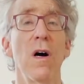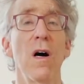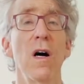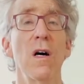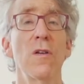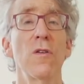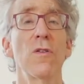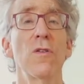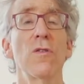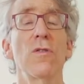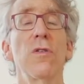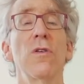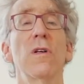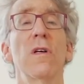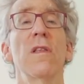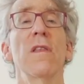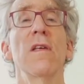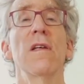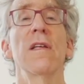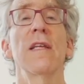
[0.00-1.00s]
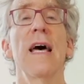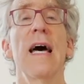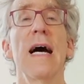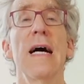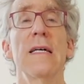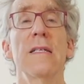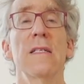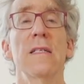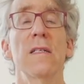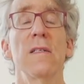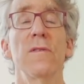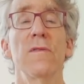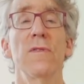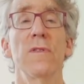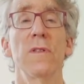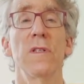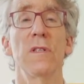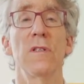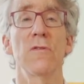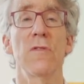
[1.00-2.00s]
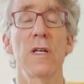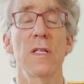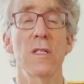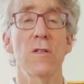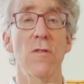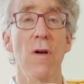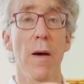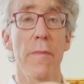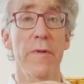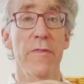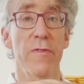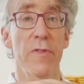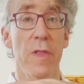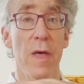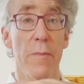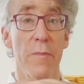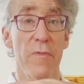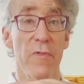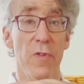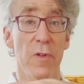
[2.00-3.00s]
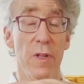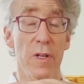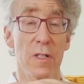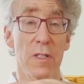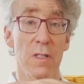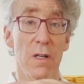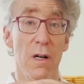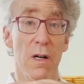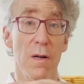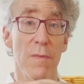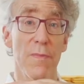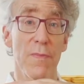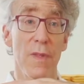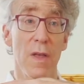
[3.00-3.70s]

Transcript: undertook the task of transcribing them for the guitar.